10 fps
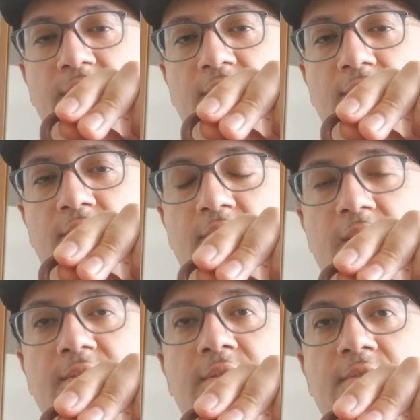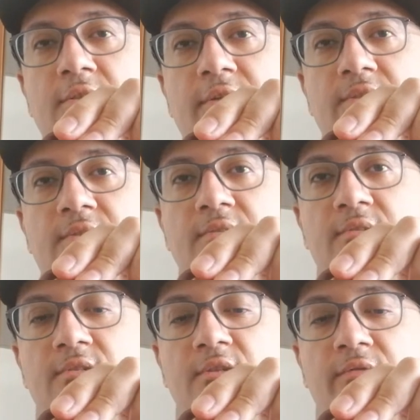So that's a consideration.
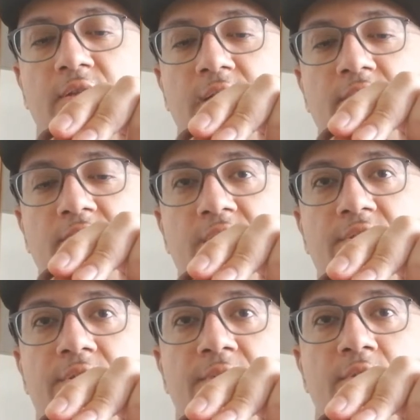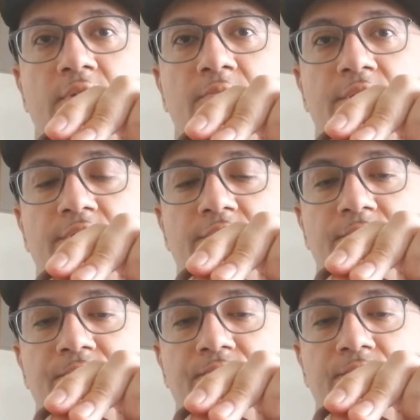If you like to rest your teapot in the pitcher,
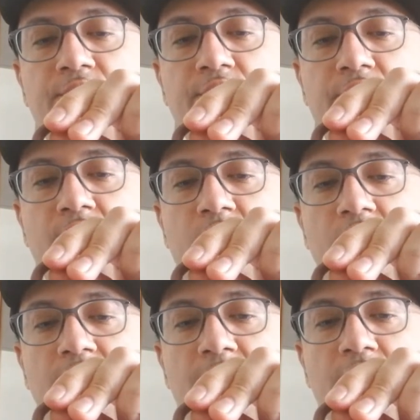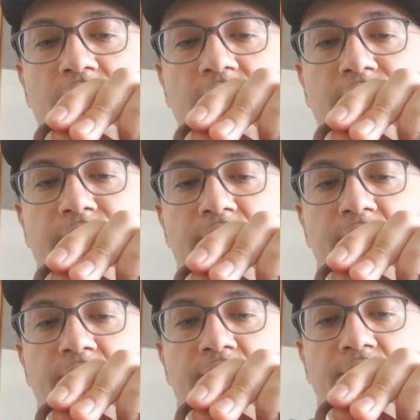you're going to want a teapot that fits
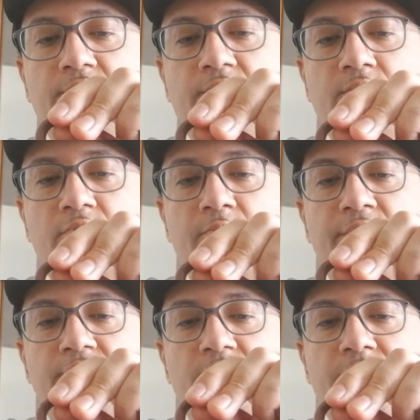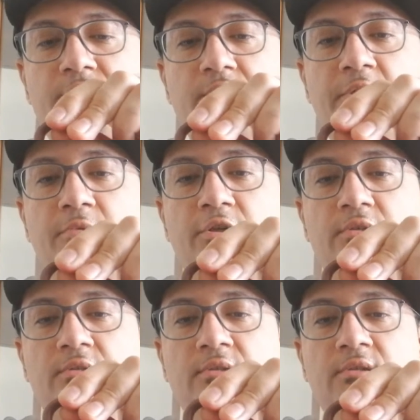your pitcher, or a pitcher that fits your teapot,
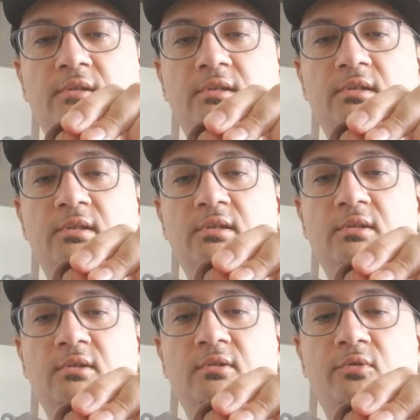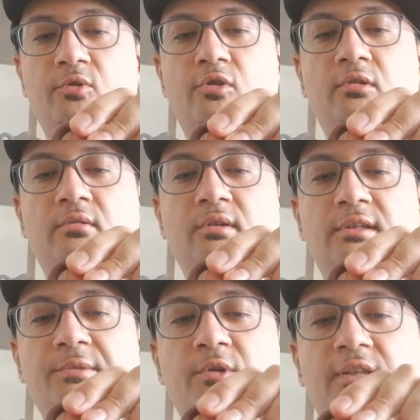or a
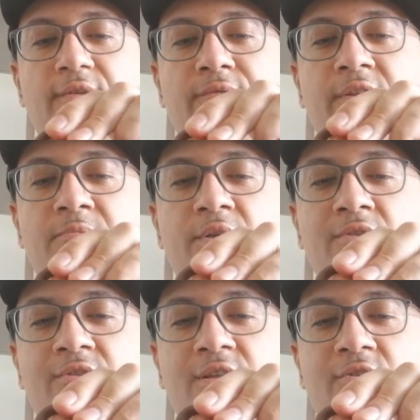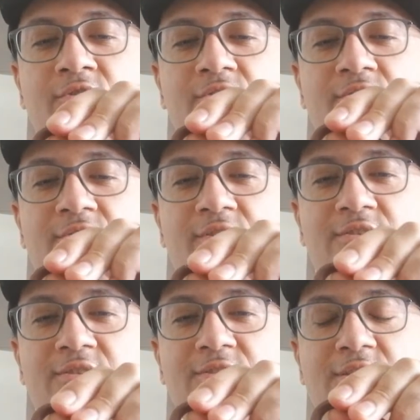teapot that fits pitchers at all,
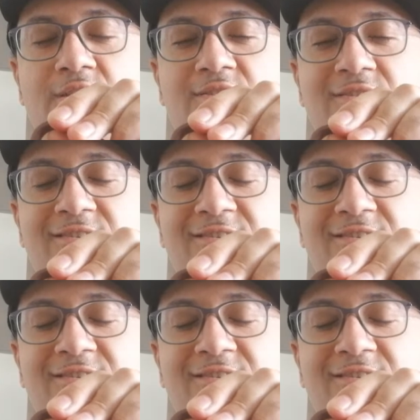because in this case,